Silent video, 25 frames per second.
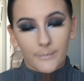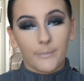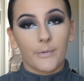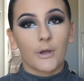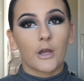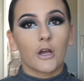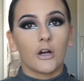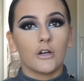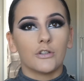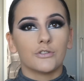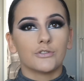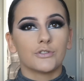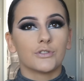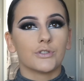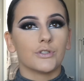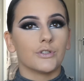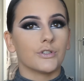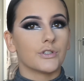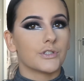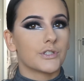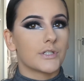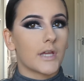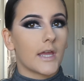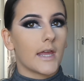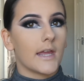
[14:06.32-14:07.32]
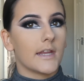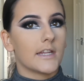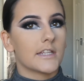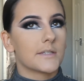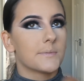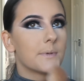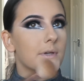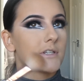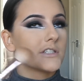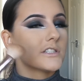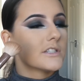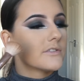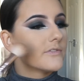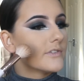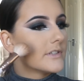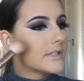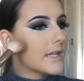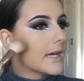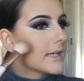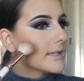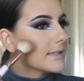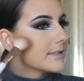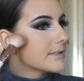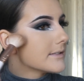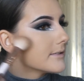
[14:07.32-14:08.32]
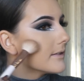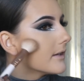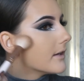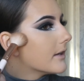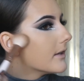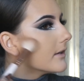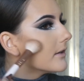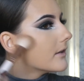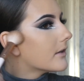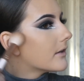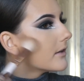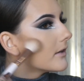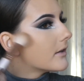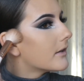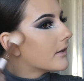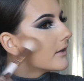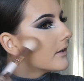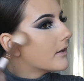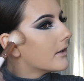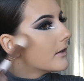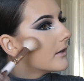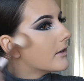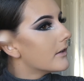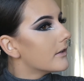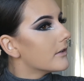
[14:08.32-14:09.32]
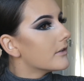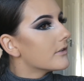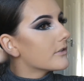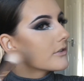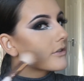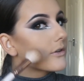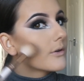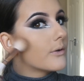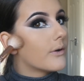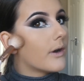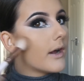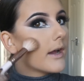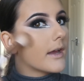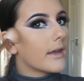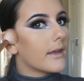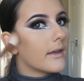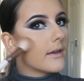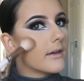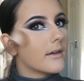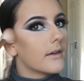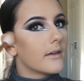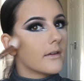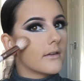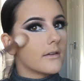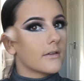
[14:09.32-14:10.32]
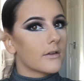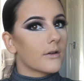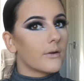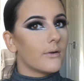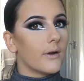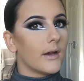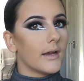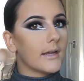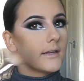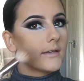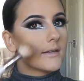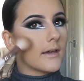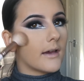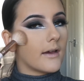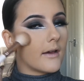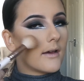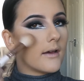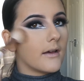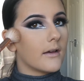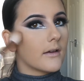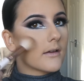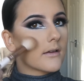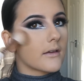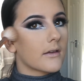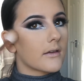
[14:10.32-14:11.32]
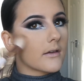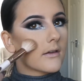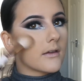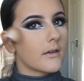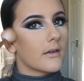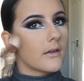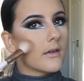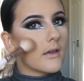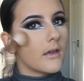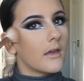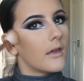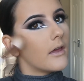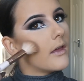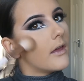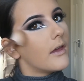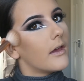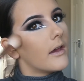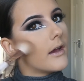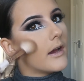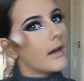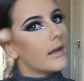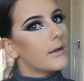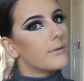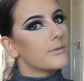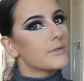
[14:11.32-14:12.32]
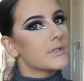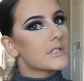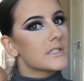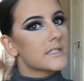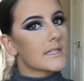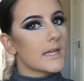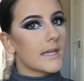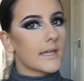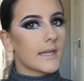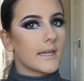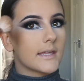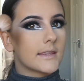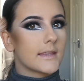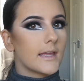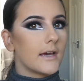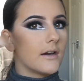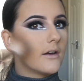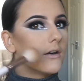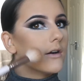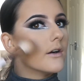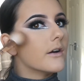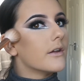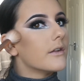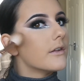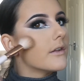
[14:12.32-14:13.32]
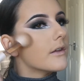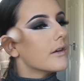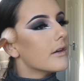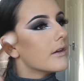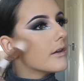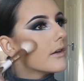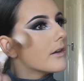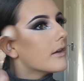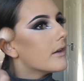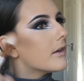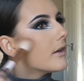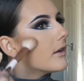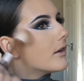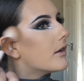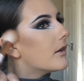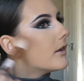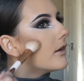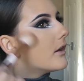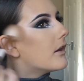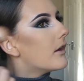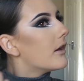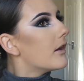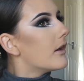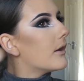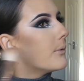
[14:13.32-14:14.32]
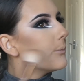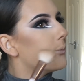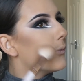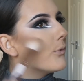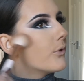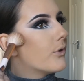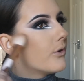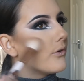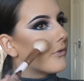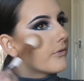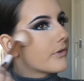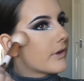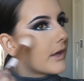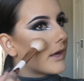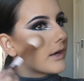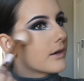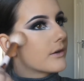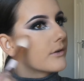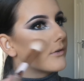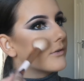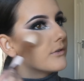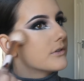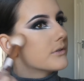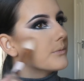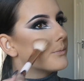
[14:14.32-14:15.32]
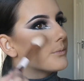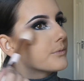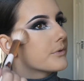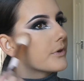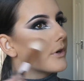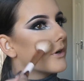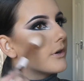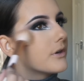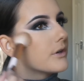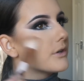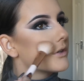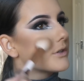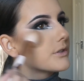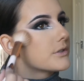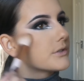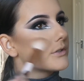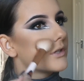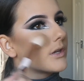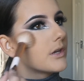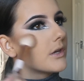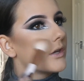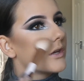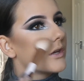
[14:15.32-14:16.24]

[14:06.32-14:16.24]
contour shade, especially for dancing. It's quite dark, and I'm just taking that on a Morphe angled brush